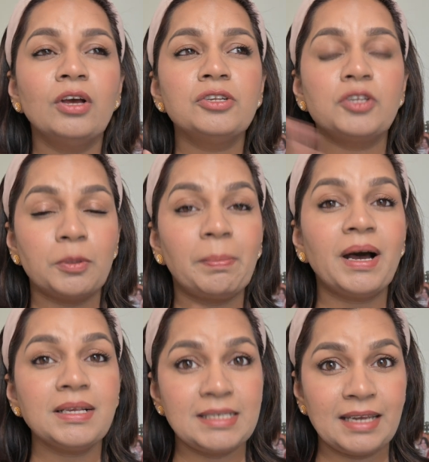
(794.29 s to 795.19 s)
So the
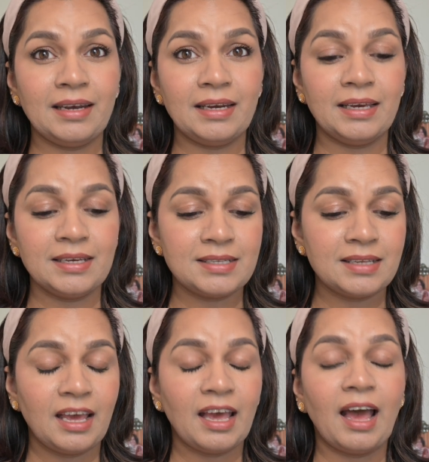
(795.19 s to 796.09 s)
past 10 days,
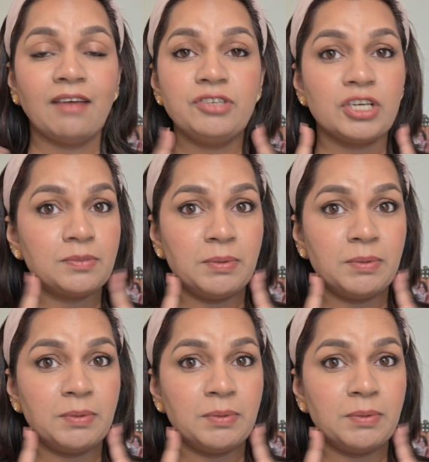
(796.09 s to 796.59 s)
I've just